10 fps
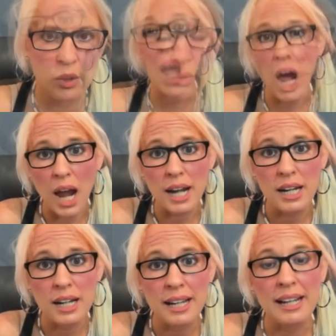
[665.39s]
But
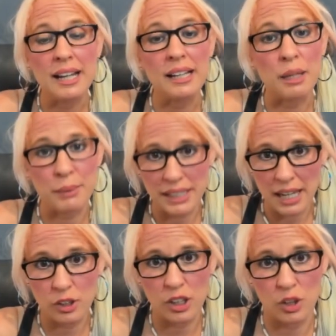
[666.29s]
let me
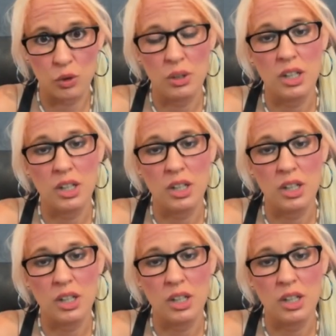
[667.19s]
tell you,